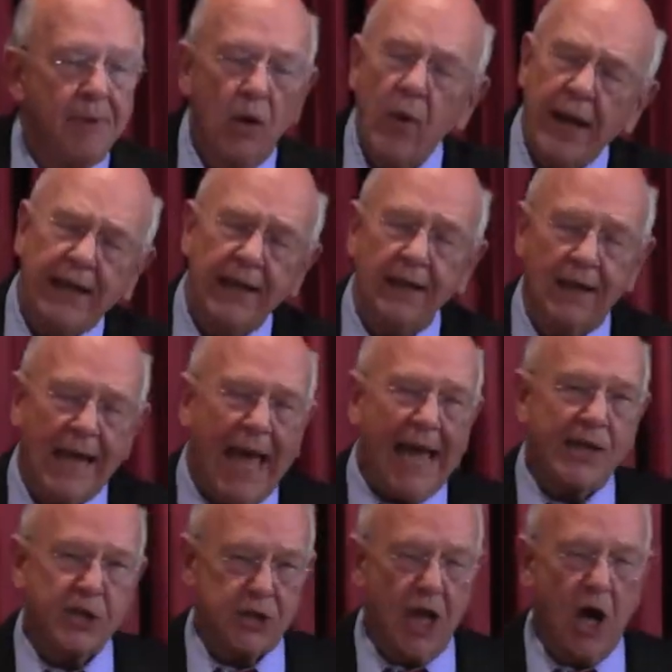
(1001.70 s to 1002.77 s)
But we didn't
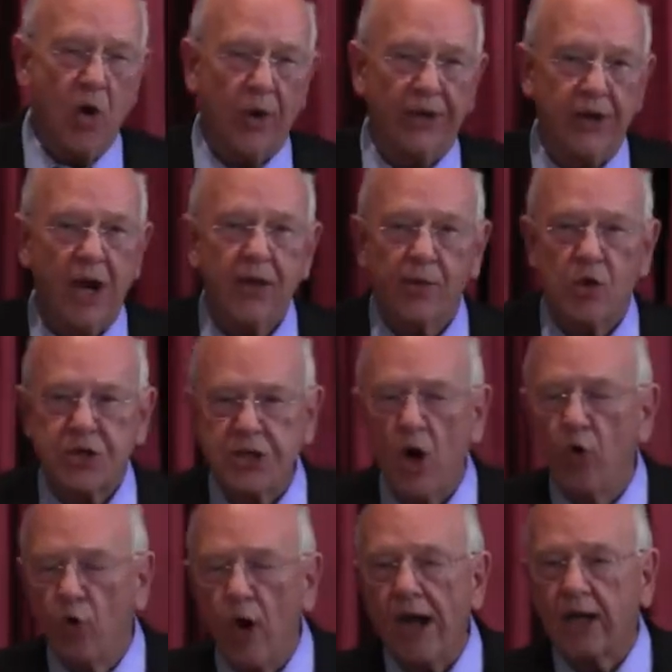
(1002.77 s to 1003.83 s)
last long in there. There was
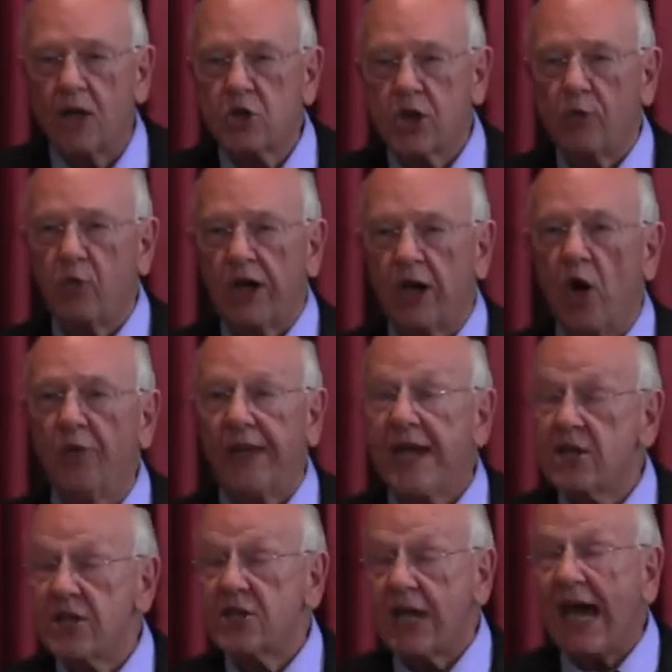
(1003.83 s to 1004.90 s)
no ruckus that went on.
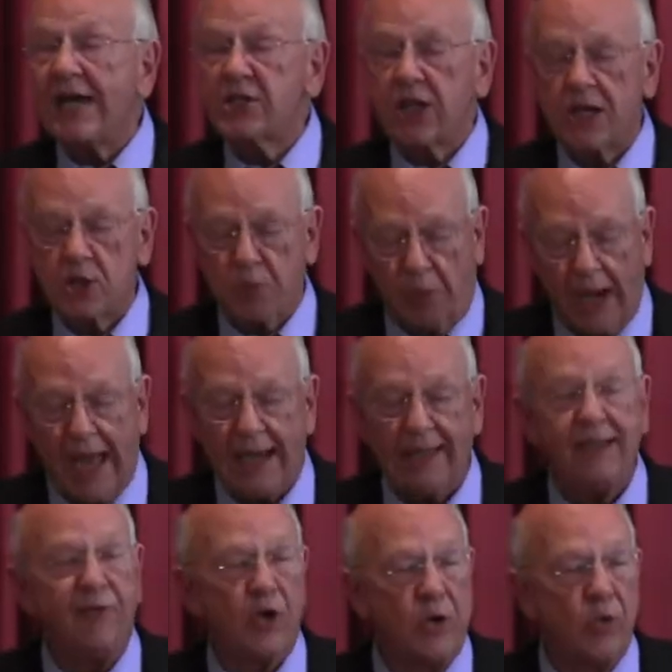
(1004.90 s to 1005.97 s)
They just asked us
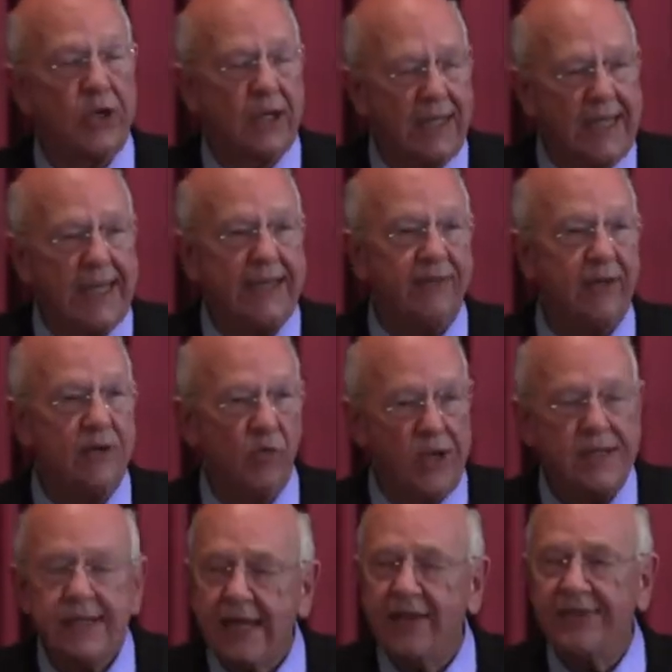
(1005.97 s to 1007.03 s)
politely if we would leave, and
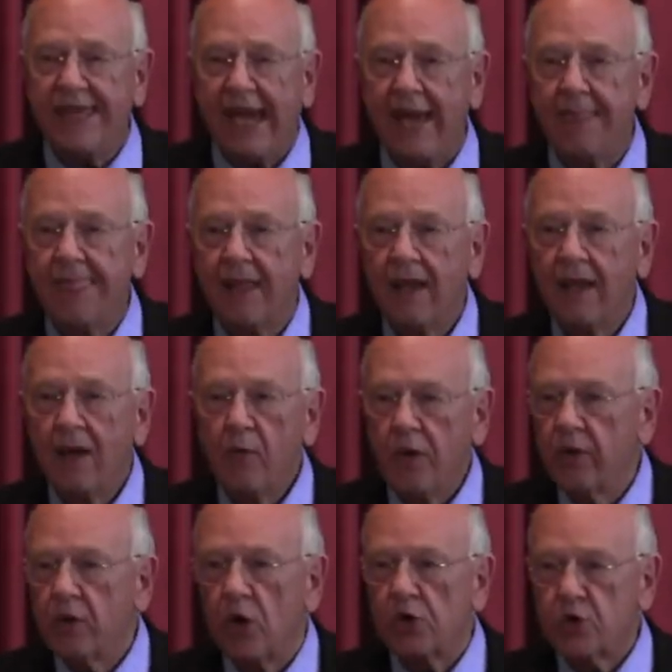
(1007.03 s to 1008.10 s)
we did that.
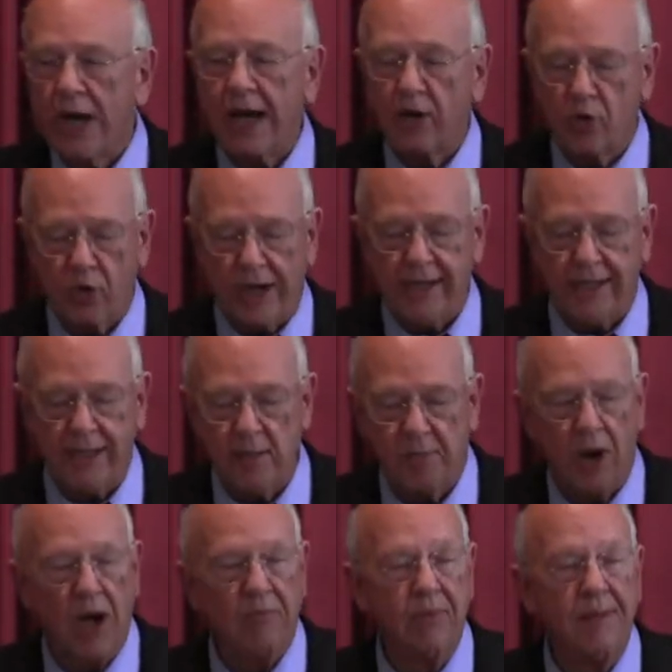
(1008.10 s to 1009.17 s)
We would go try to create
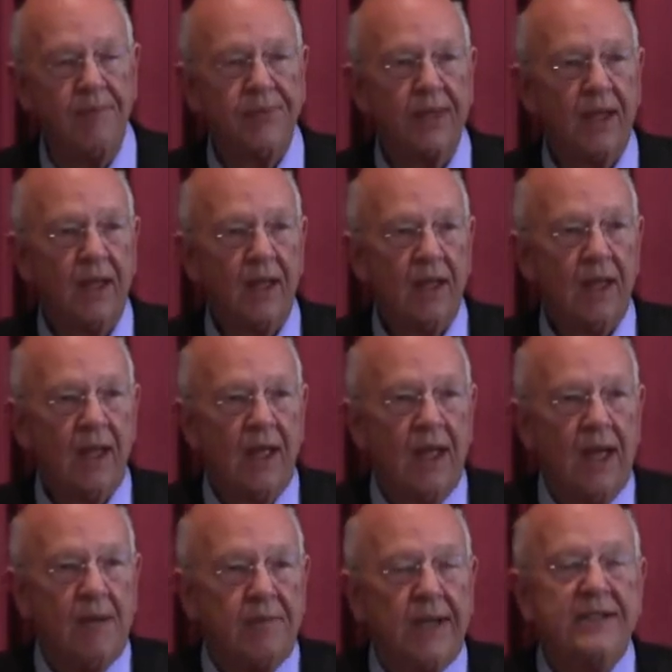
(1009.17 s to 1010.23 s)
any problem.
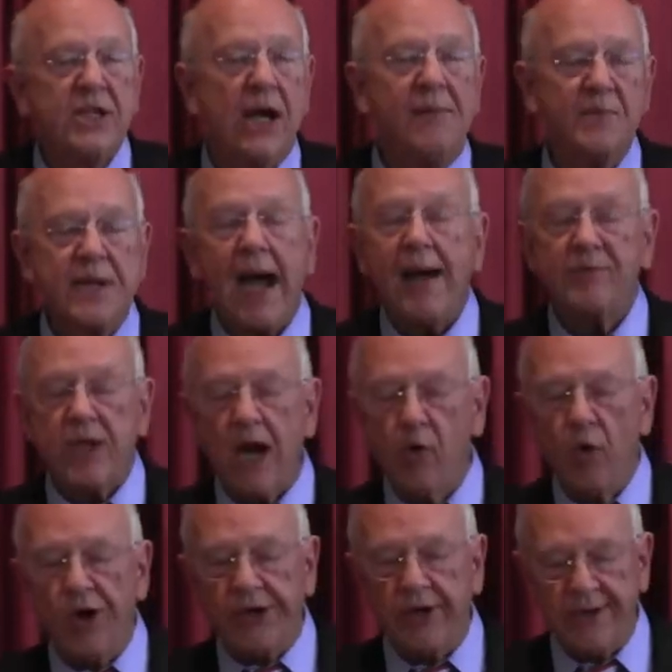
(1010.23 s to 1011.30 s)
But sometimes
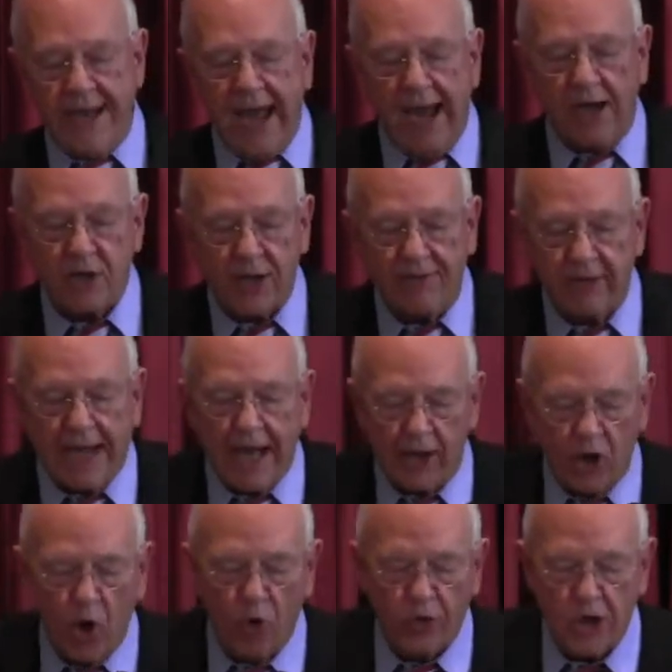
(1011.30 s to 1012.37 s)
I wonder now, as I've
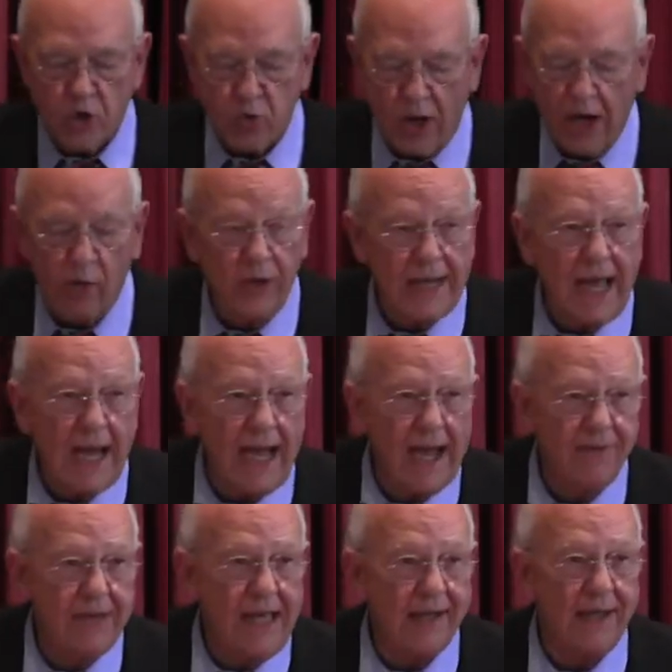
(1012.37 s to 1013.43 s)
gotten older as well, would I
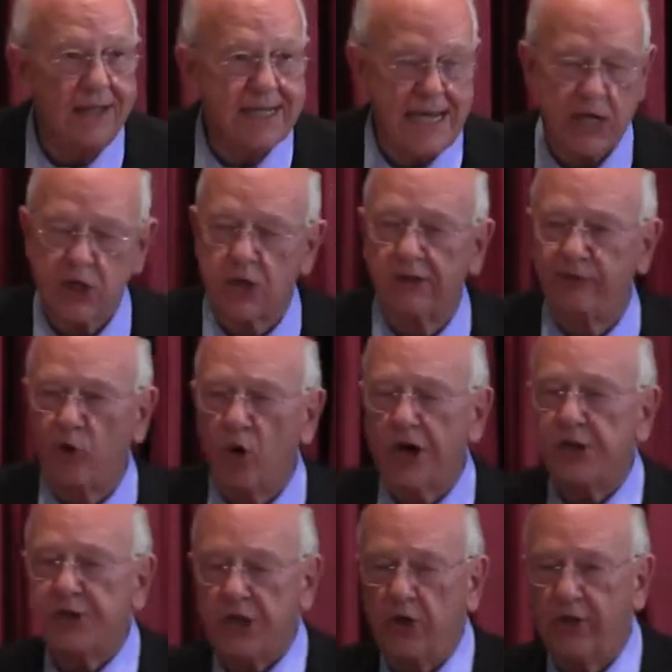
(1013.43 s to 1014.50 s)
have that intestinal
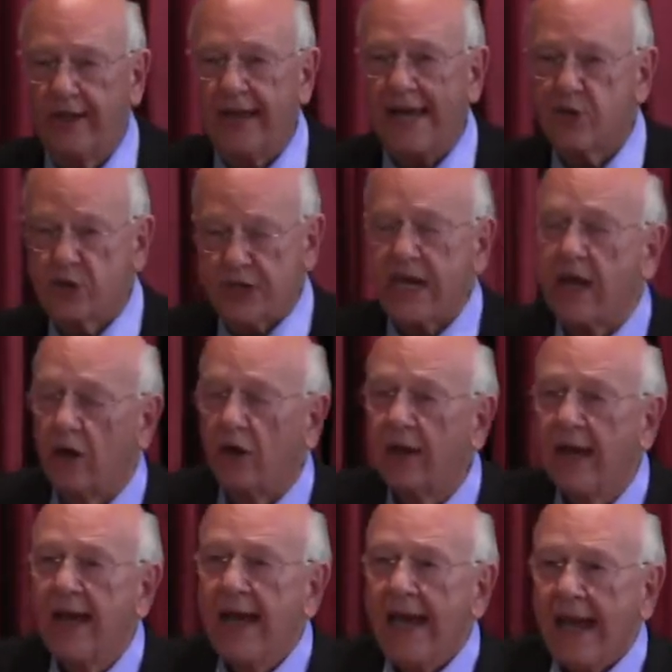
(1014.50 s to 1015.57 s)
fortitude and that
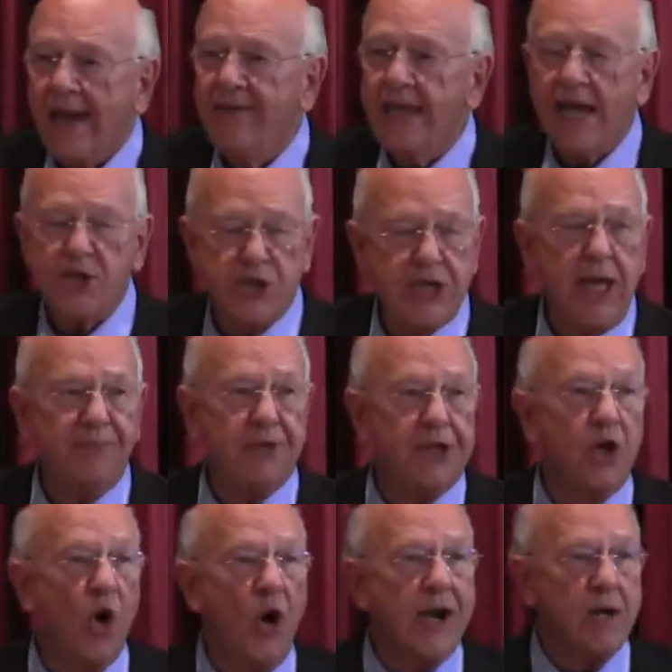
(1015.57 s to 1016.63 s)
zeal and that zip
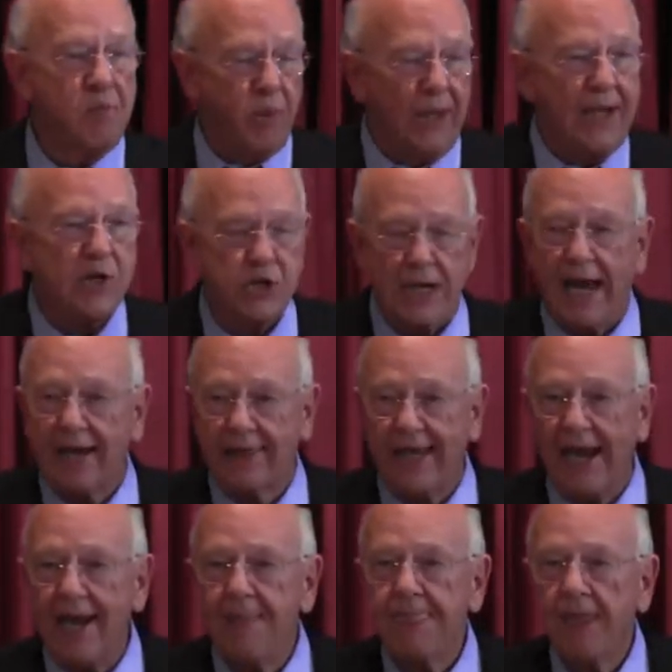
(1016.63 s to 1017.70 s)
to go in a place like
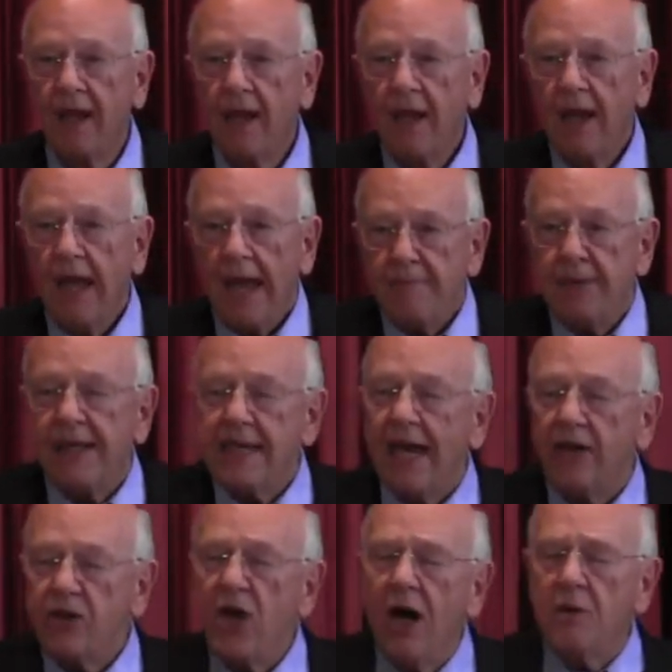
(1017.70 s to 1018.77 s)
that but
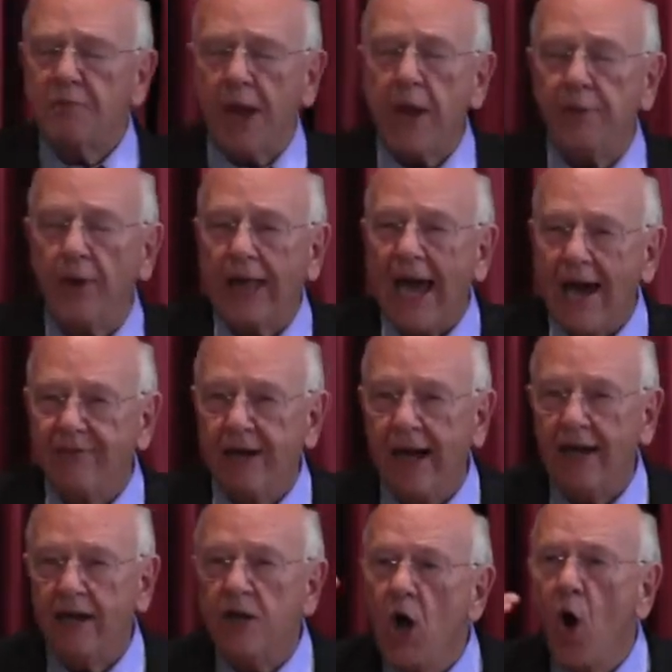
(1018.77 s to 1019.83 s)
yet young people have
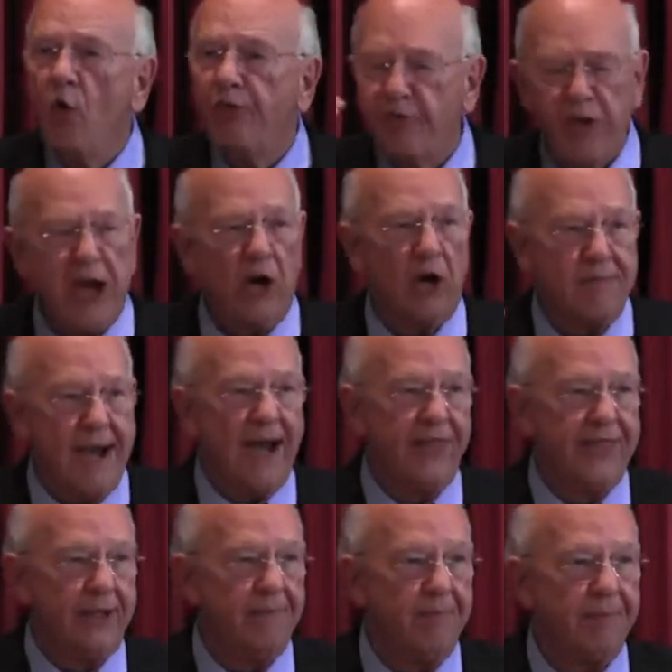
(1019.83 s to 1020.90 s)
a no fear
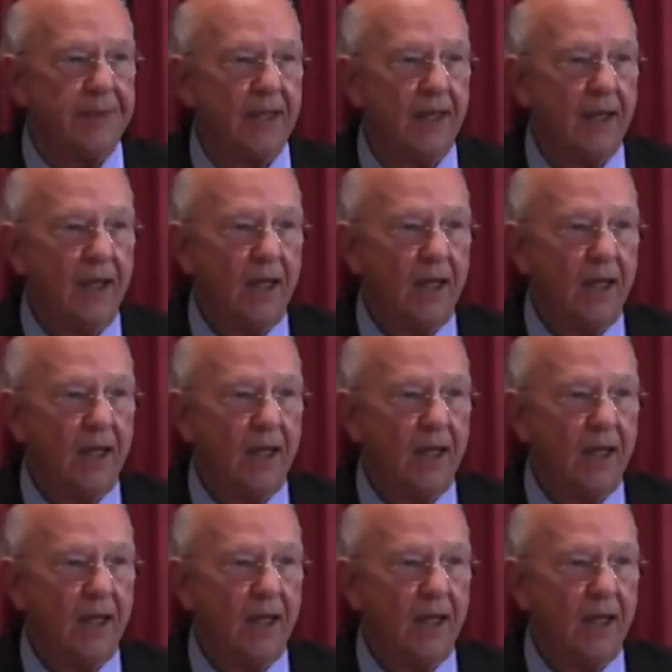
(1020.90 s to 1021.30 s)
about them.